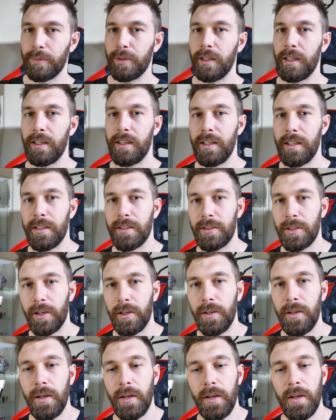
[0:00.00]
plan here.
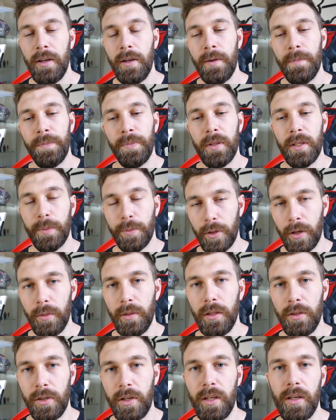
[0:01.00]
So you're
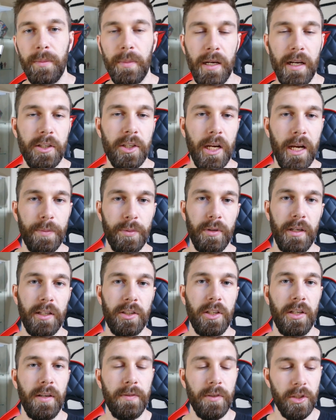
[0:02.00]
probably looking at March or April
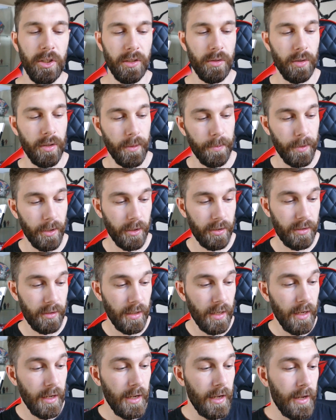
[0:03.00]
next year if you just want the box.
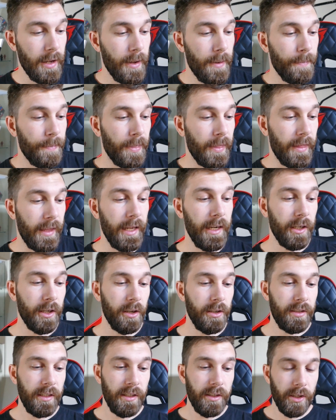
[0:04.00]
Then it
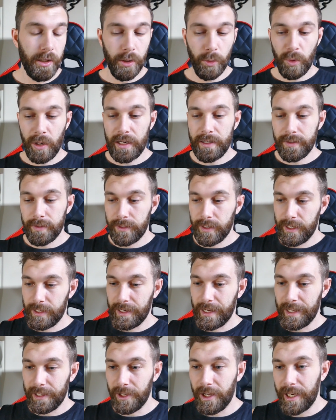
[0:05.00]
goes into the ones
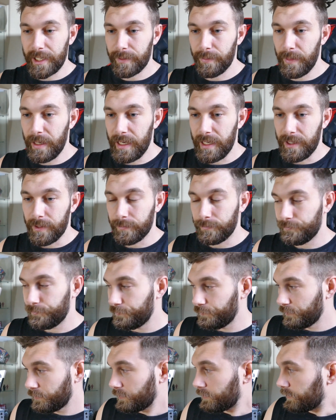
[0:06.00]
that are like me.
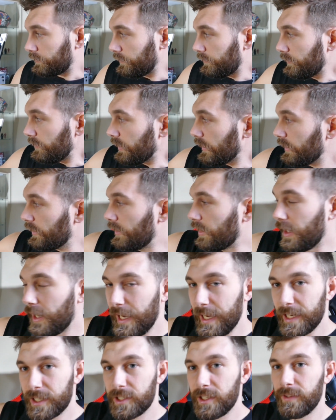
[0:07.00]

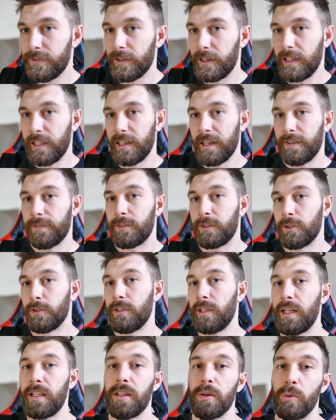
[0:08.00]
I actually, funnily enough,
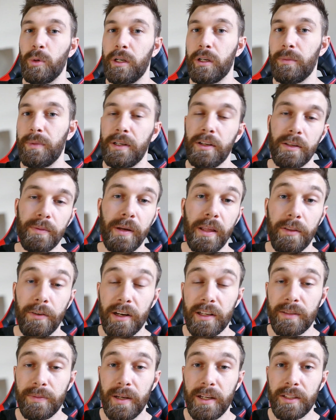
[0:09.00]
do need the wheel because my
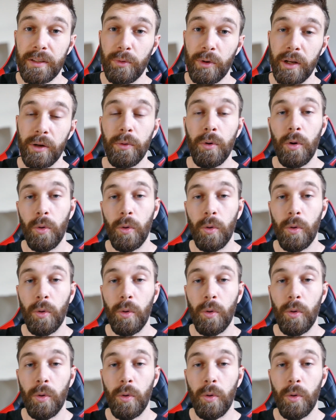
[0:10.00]
Thrustmaster one